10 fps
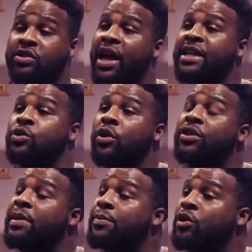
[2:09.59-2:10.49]
had two
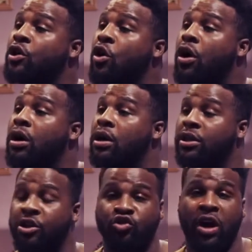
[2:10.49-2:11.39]
other people in the car,
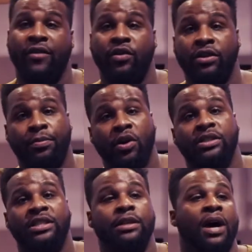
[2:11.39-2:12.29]
the driver and the
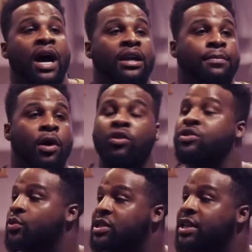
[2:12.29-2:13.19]
person sitting behind him
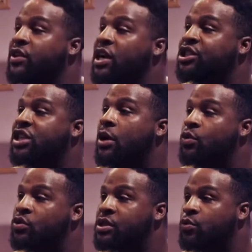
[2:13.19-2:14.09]
also received gunshot
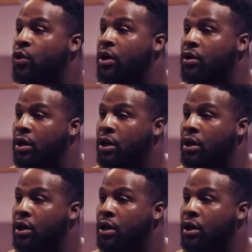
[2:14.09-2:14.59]
wounds as well.